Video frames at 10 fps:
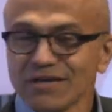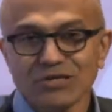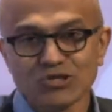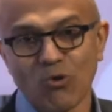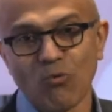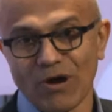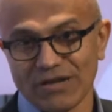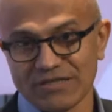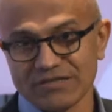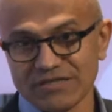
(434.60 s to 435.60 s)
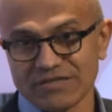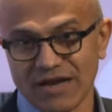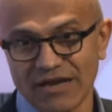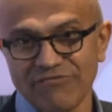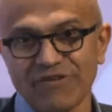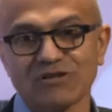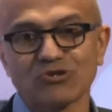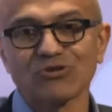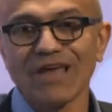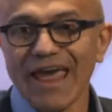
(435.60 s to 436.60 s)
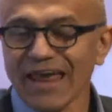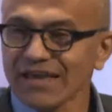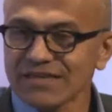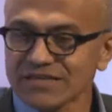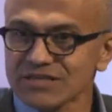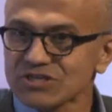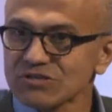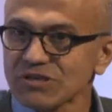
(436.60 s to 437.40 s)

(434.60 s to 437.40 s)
So one of the things that I feel today is